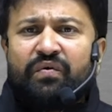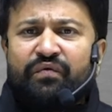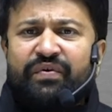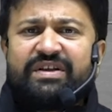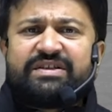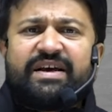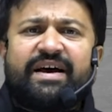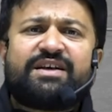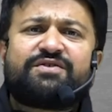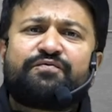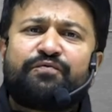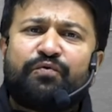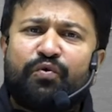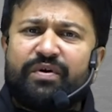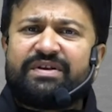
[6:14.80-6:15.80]
which has
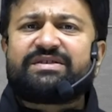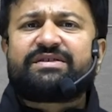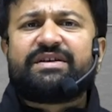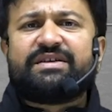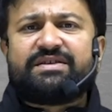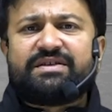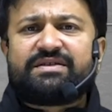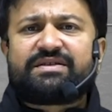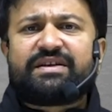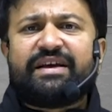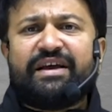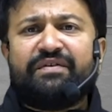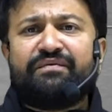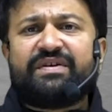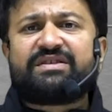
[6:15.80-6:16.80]
four stages,
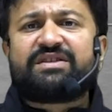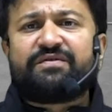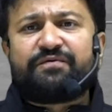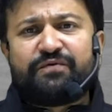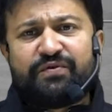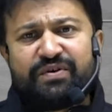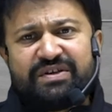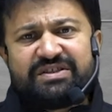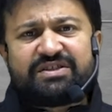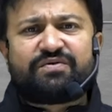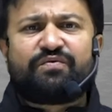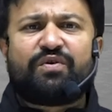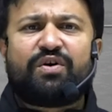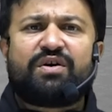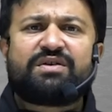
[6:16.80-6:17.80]
in which the first
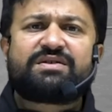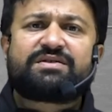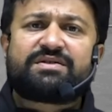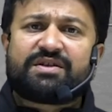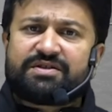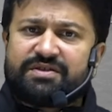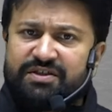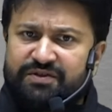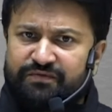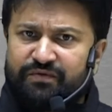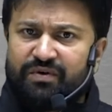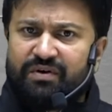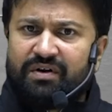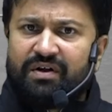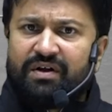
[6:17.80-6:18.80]
was
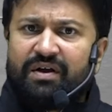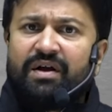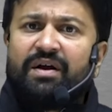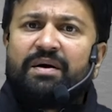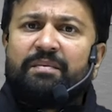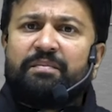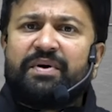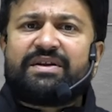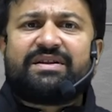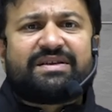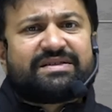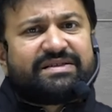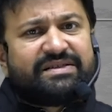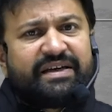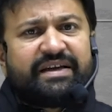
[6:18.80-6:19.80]
successful, but the
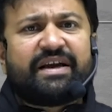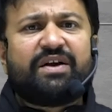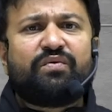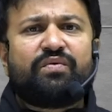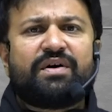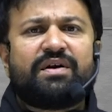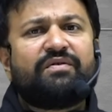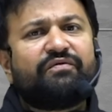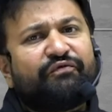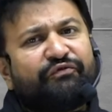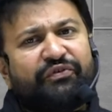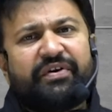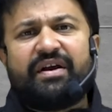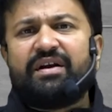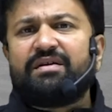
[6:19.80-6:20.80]
second one
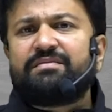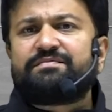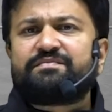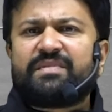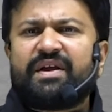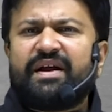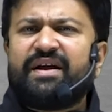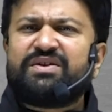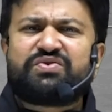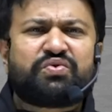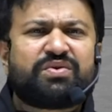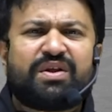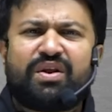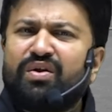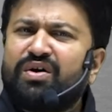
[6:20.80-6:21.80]
failed, and so
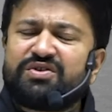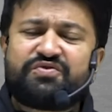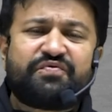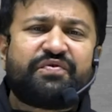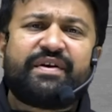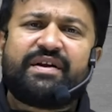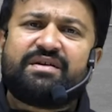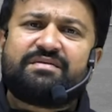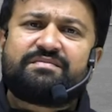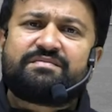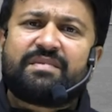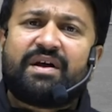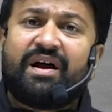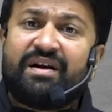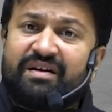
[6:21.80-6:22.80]
the launch failed.
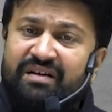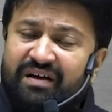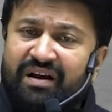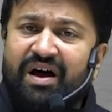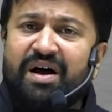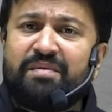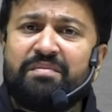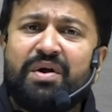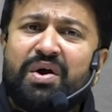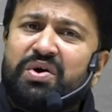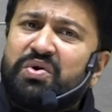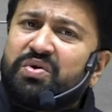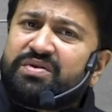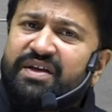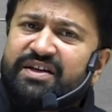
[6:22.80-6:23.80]
And Kalam
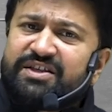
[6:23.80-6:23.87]
took the